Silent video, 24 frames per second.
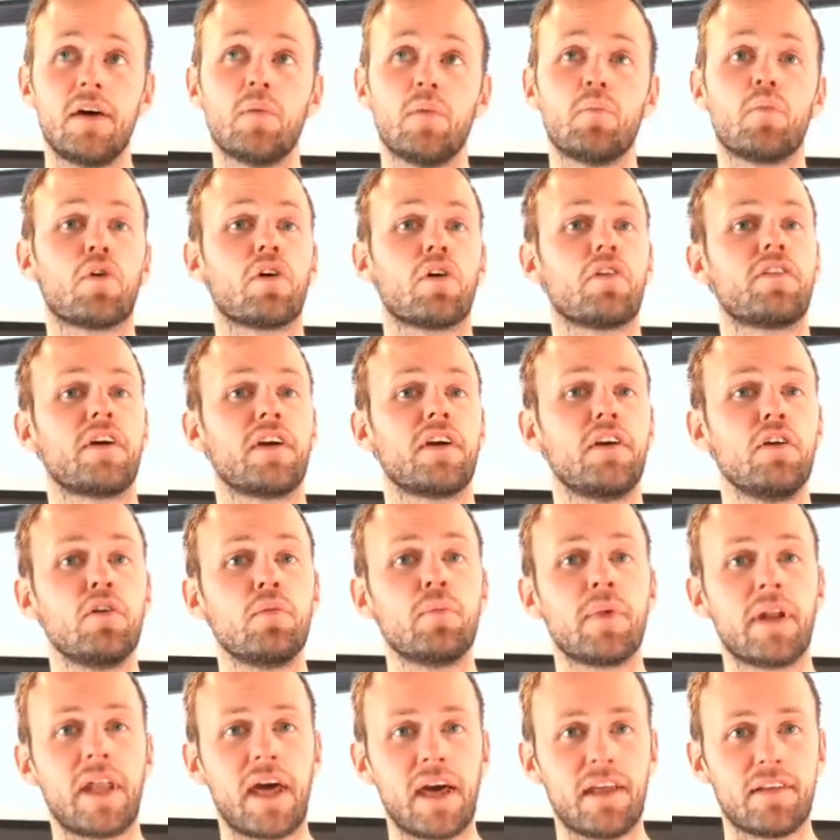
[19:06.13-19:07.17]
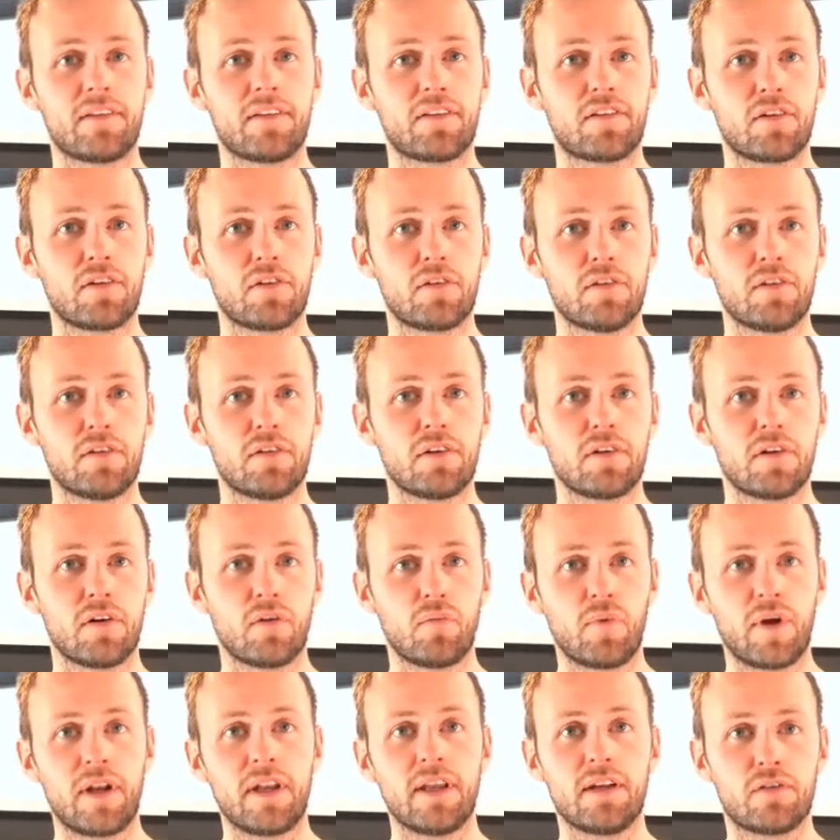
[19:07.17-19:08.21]
more of a human answer
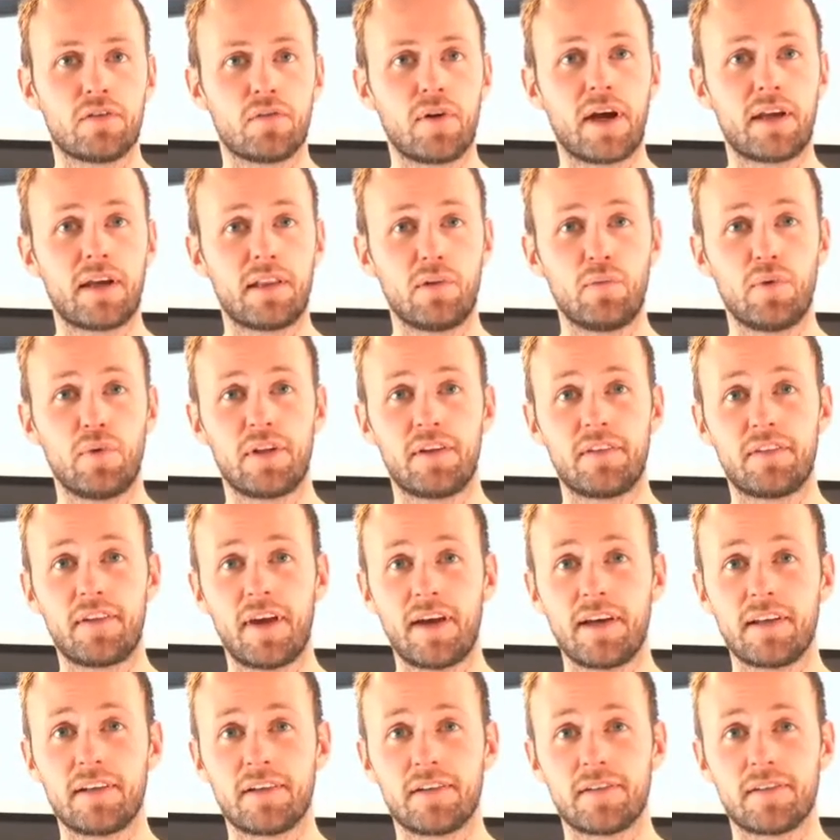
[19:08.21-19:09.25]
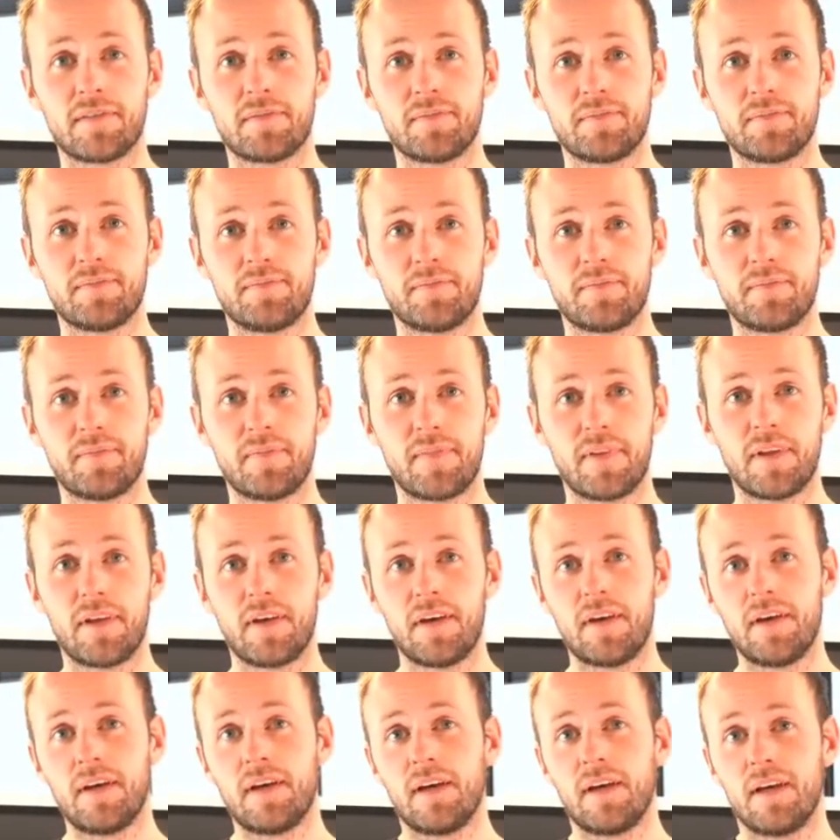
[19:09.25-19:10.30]
when interacting with the site.
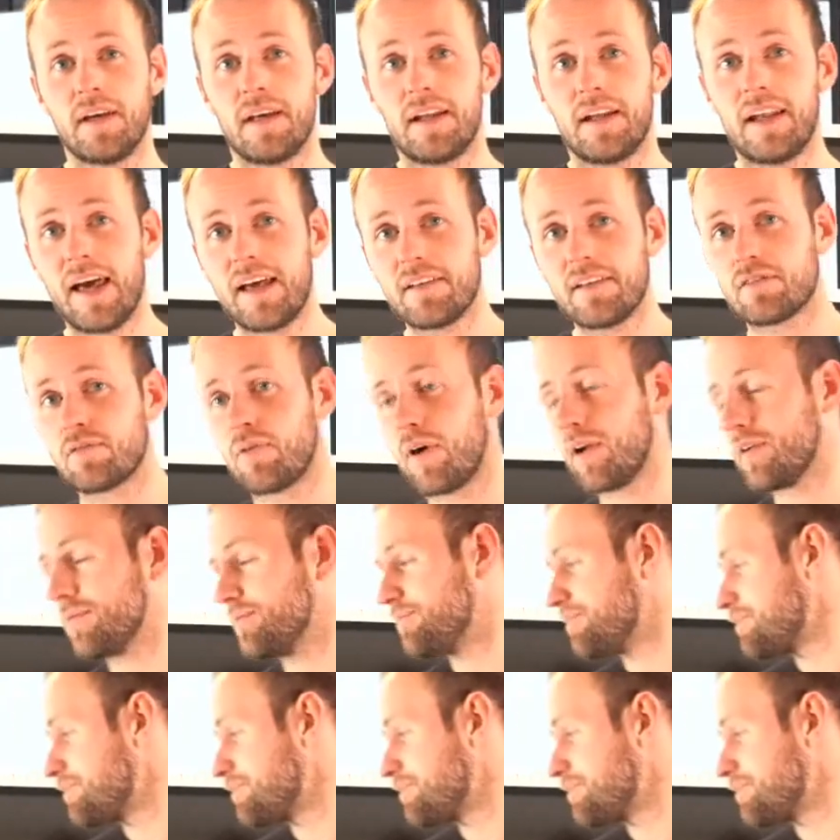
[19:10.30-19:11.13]
Last one,